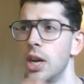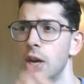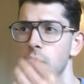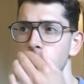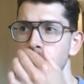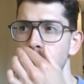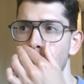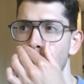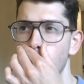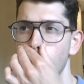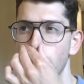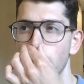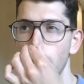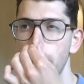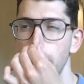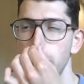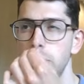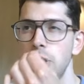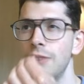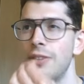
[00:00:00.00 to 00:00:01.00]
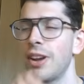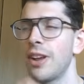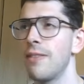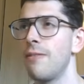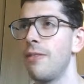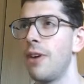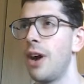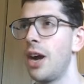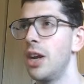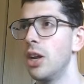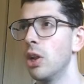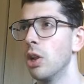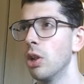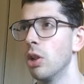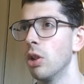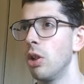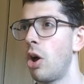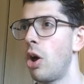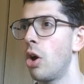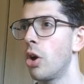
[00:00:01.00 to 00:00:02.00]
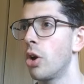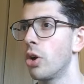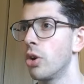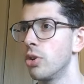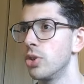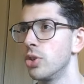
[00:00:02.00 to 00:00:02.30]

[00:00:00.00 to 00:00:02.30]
So let me see if I can find a longer